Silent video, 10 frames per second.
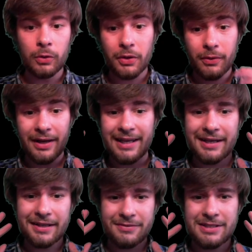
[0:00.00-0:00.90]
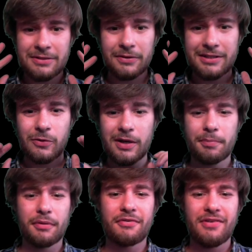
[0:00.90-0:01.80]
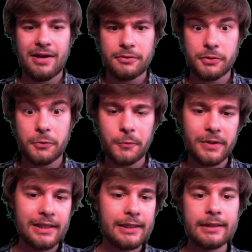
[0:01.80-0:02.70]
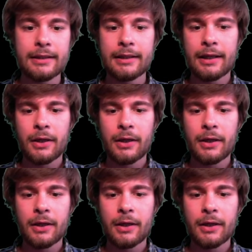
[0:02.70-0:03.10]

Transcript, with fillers: although, again, I've still got this quite profound green